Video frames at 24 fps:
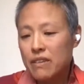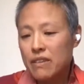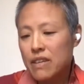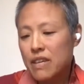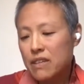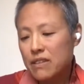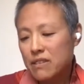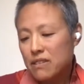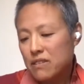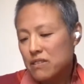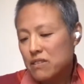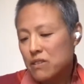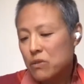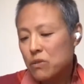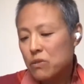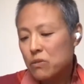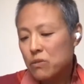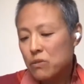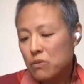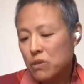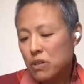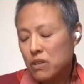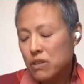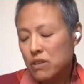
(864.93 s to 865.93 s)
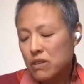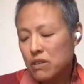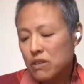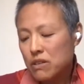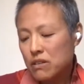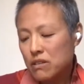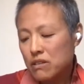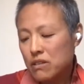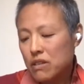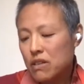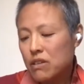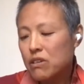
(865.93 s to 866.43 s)
And so
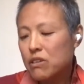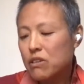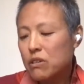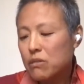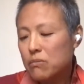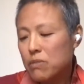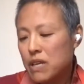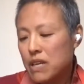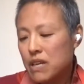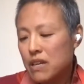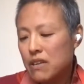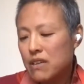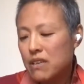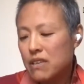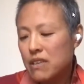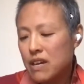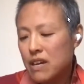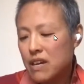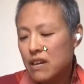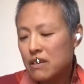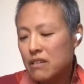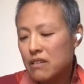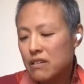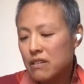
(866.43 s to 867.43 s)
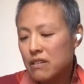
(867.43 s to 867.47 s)
it could be that